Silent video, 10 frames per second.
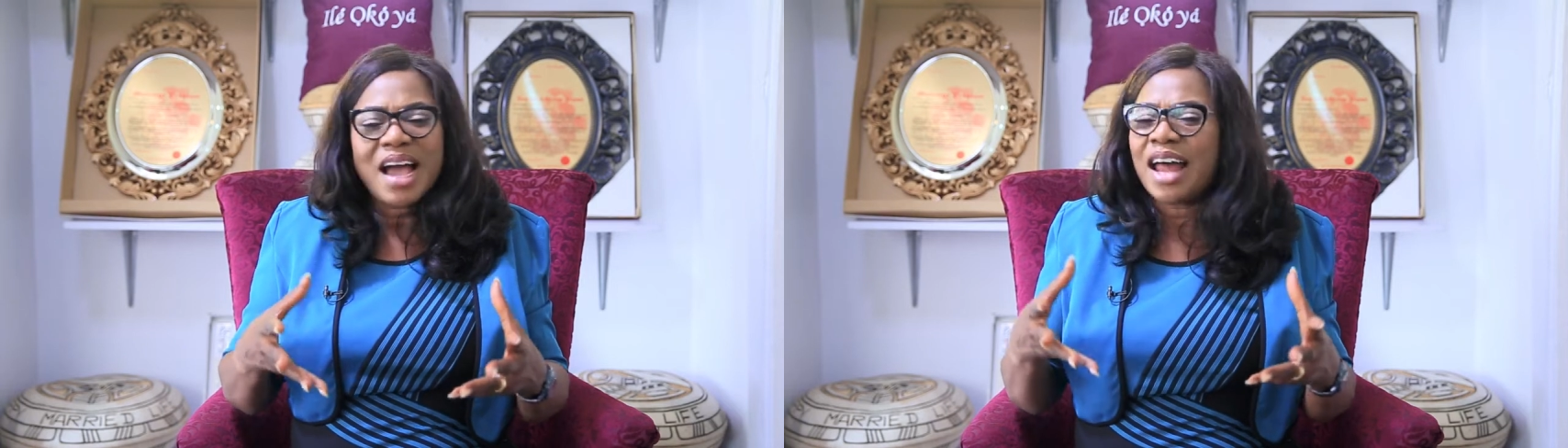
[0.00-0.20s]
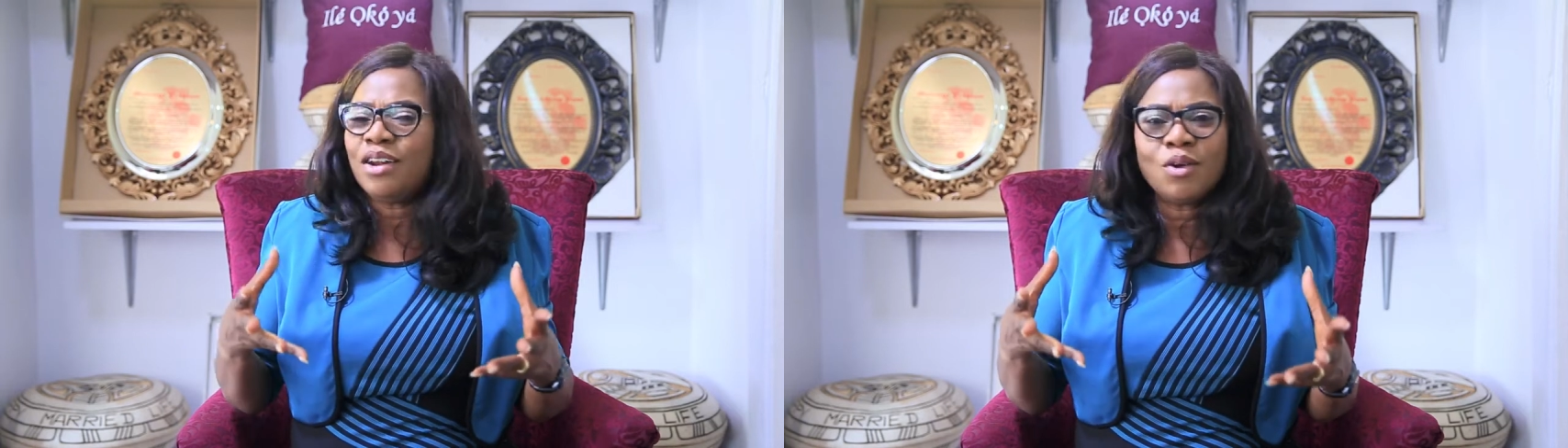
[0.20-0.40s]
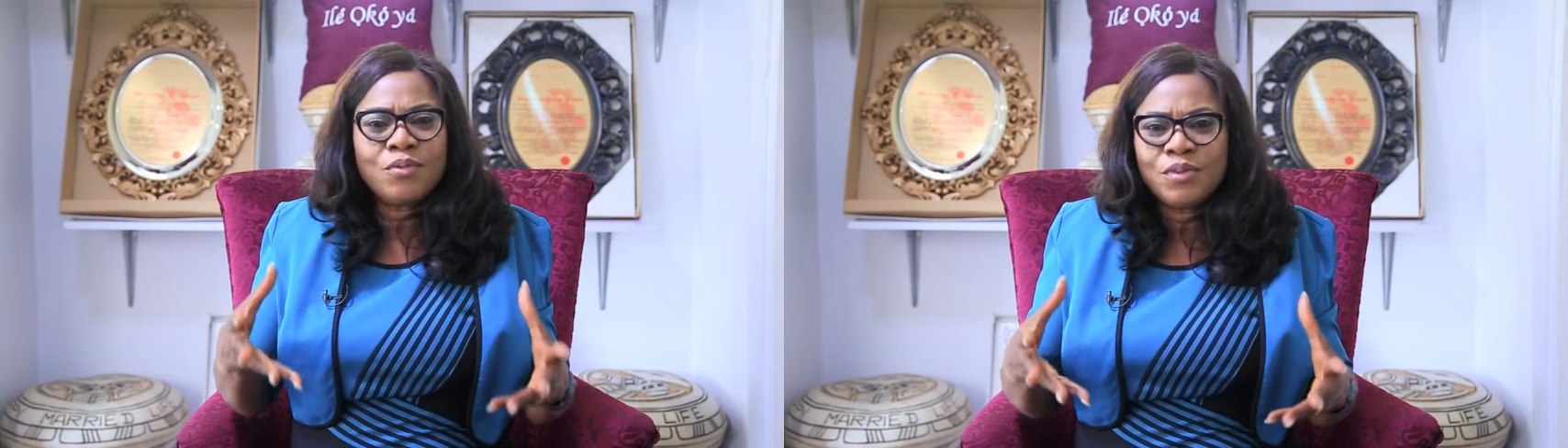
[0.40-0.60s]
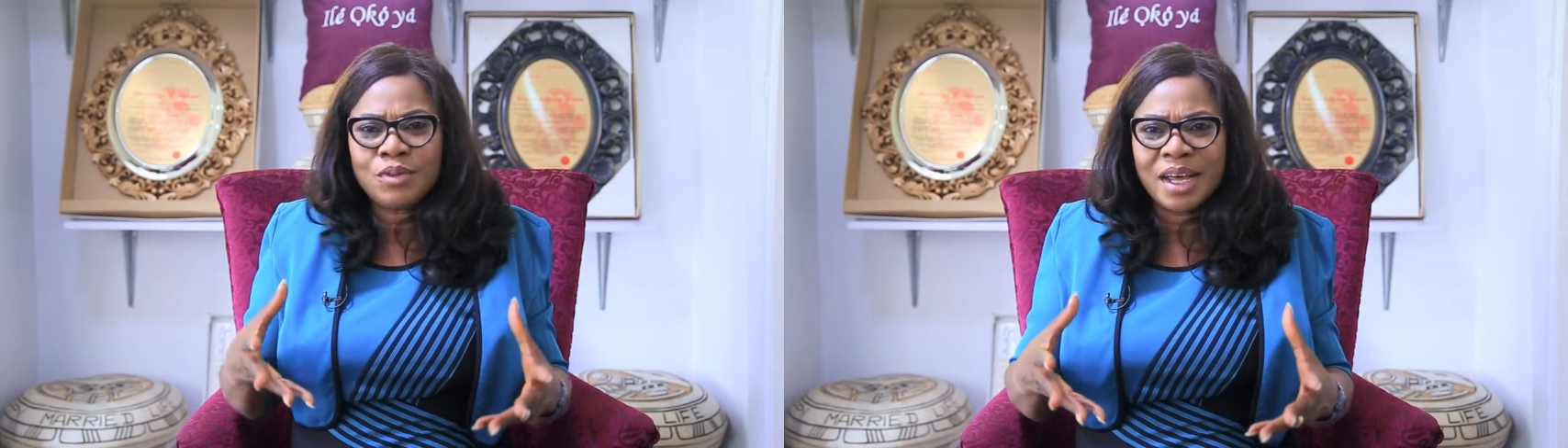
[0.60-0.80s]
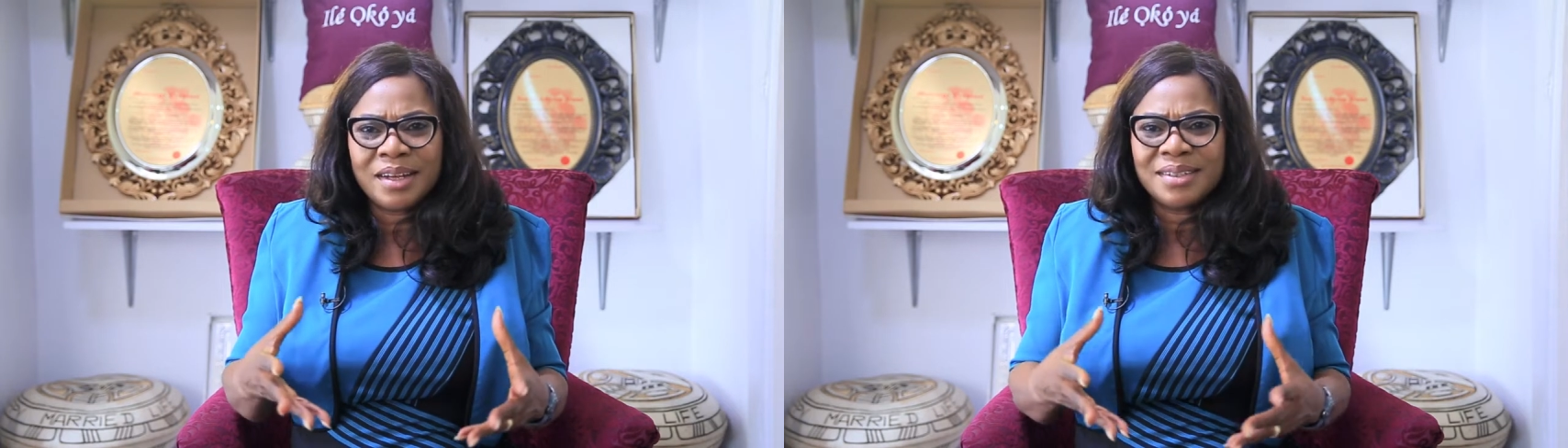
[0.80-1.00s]
I love you,
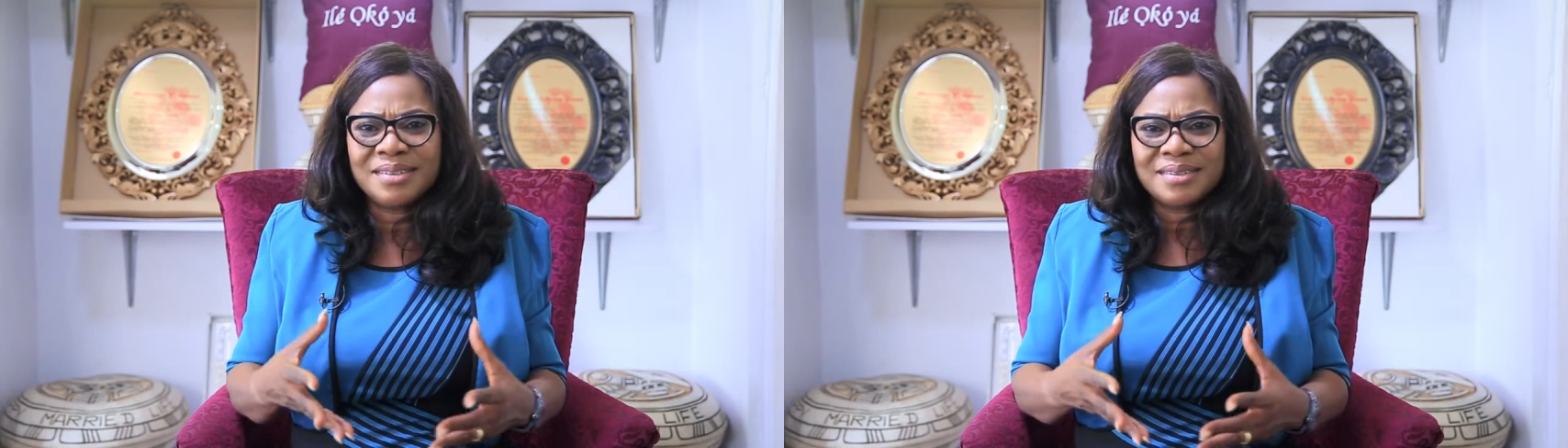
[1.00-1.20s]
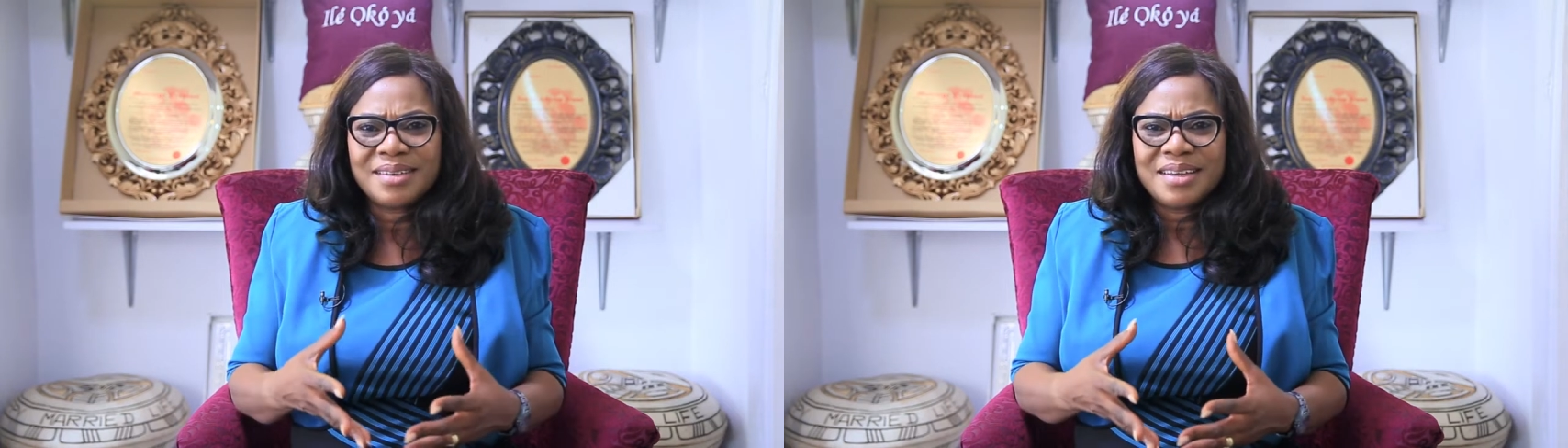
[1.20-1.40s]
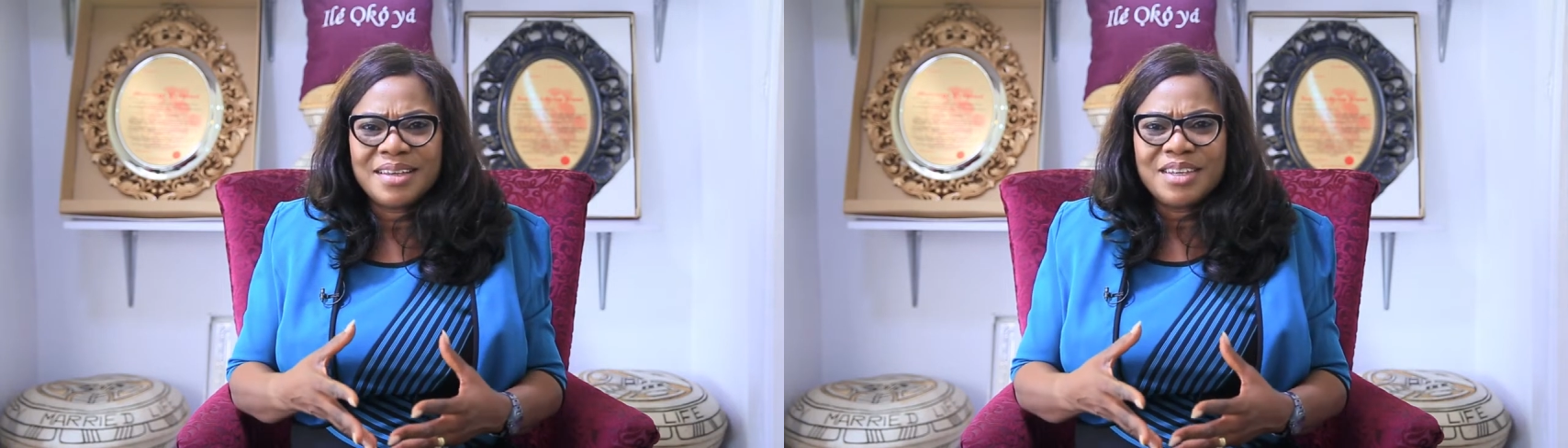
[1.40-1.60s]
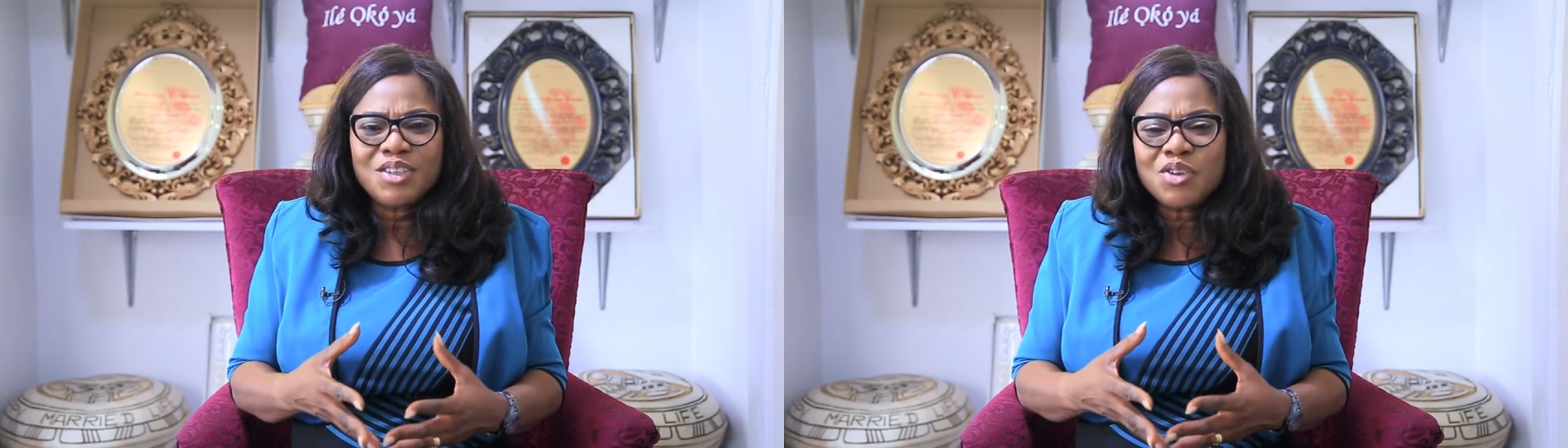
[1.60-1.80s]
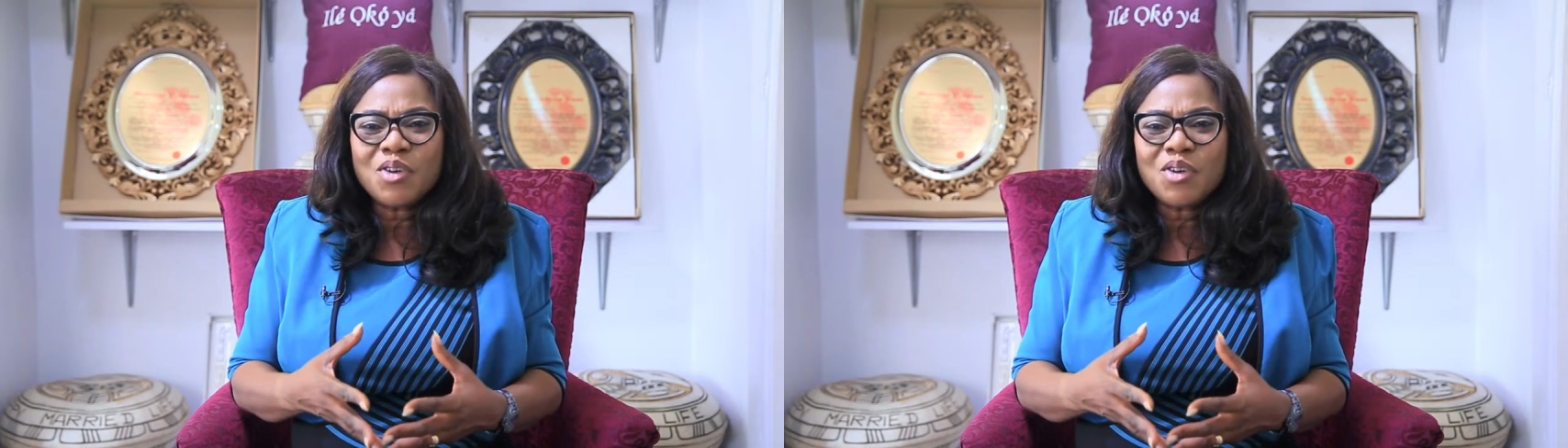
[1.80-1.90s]
darling. You